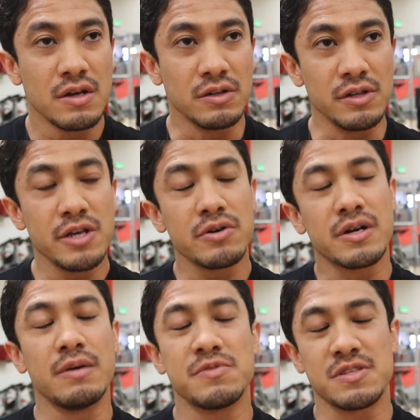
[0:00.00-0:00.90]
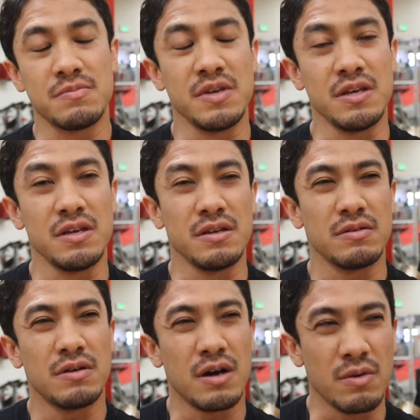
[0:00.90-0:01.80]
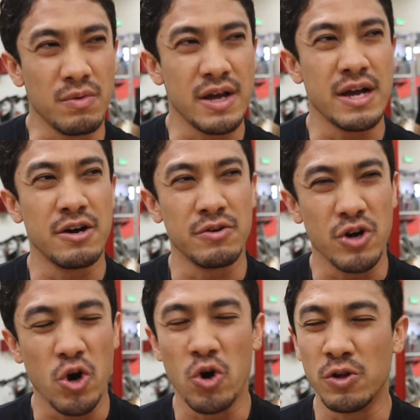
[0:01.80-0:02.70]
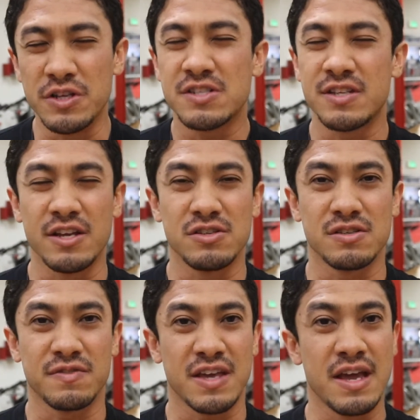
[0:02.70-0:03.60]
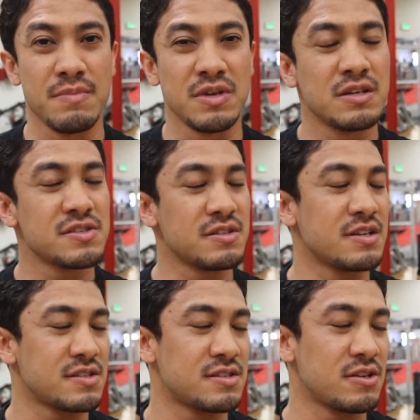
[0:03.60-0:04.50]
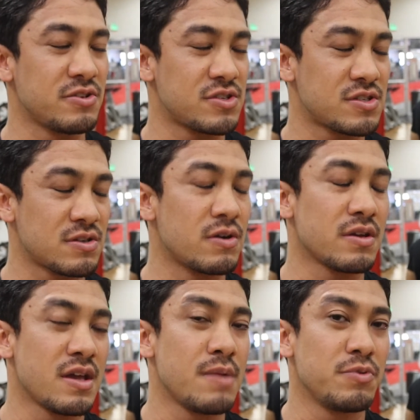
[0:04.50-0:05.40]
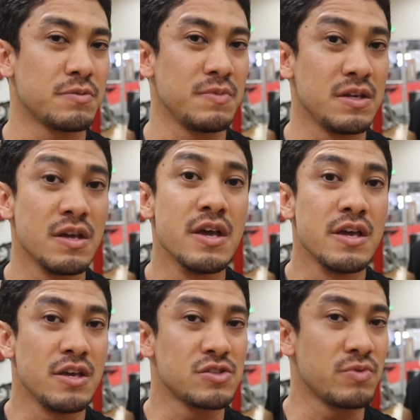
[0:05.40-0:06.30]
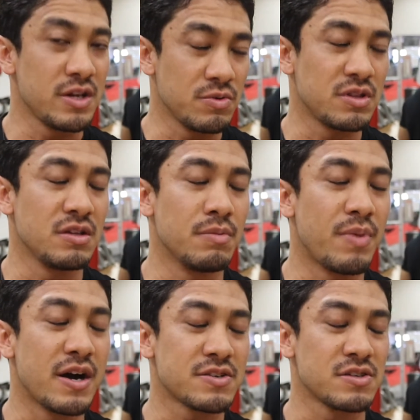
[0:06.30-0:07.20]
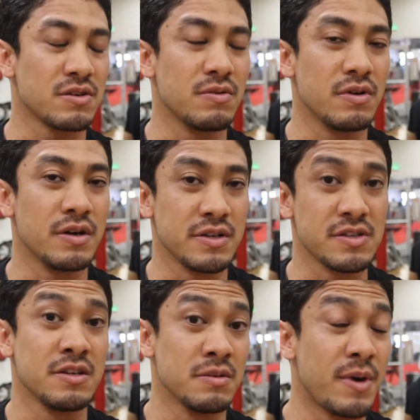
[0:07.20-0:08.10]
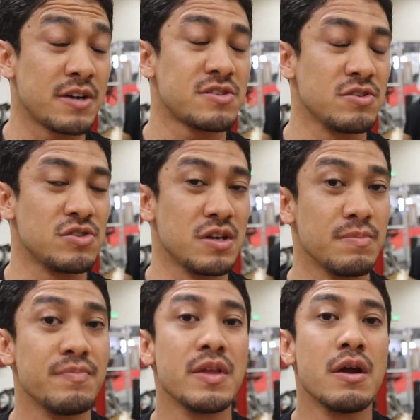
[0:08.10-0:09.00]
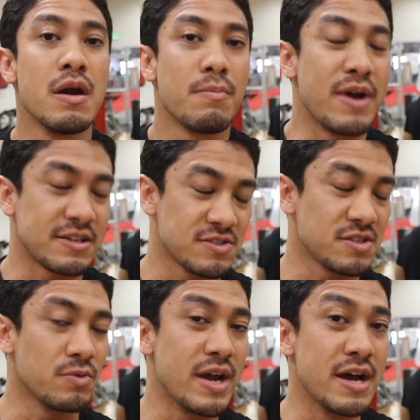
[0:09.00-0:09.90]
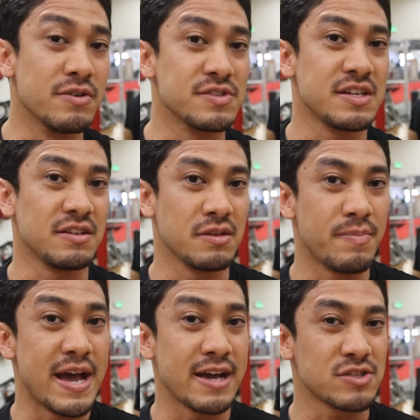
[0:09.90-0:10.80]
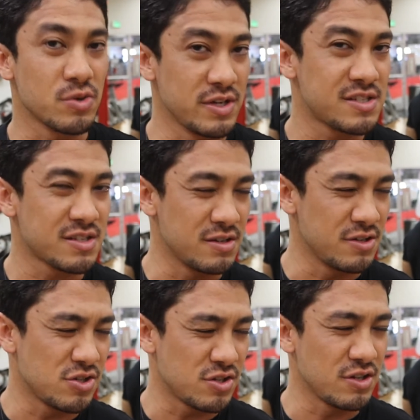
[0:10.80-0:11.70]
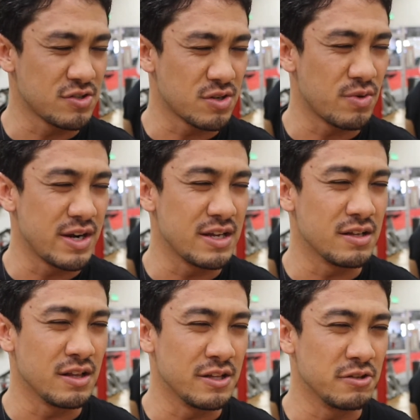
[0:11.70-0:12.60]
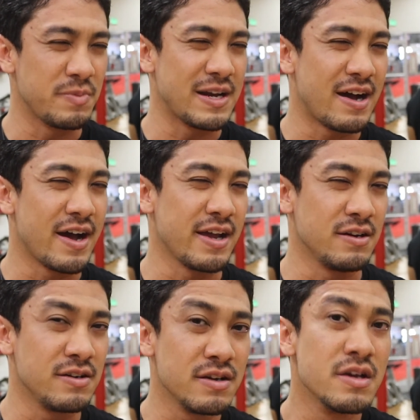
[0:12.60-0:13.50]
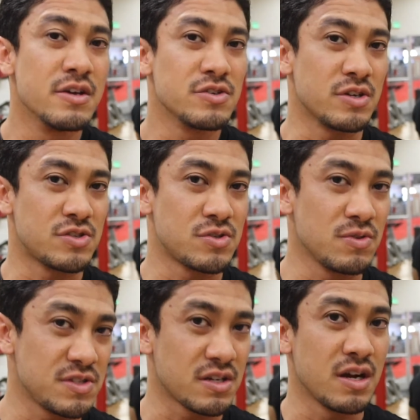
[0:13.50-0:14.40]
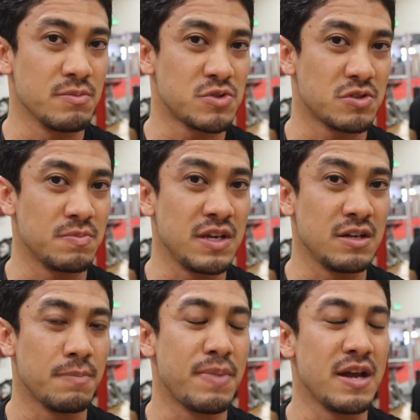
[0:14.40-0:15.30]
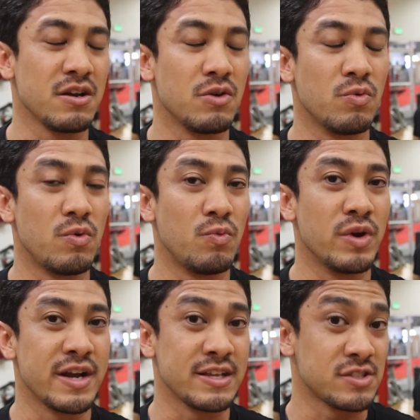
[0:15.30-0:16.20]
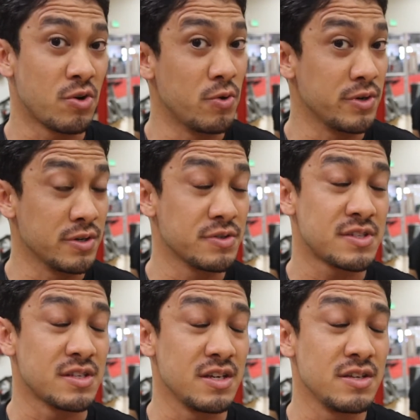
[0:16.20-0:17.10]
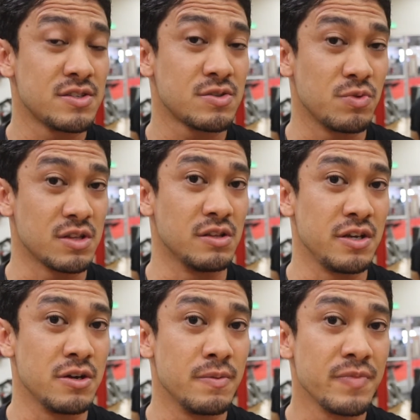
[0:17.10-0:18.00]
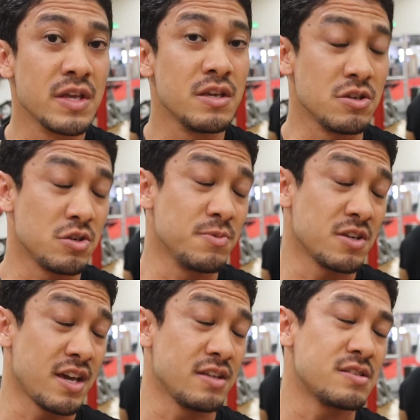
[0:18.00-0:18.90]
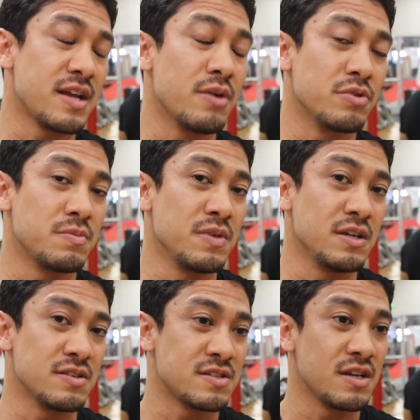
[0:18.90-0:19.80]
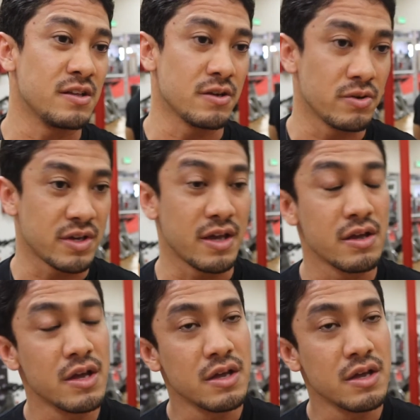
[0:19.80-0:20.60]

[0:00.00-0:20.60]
Leo comes to me around early stages of camp. He doesn't necessarily start camp with me. He's already within the boxing or in the boxing gym, practicing rounds, hitting the bag. So his conditioning is already a little bit heightened. So as soon as he comes with me, depending on what Antonio sees with Leo, he communicates that with me to say, like, okay,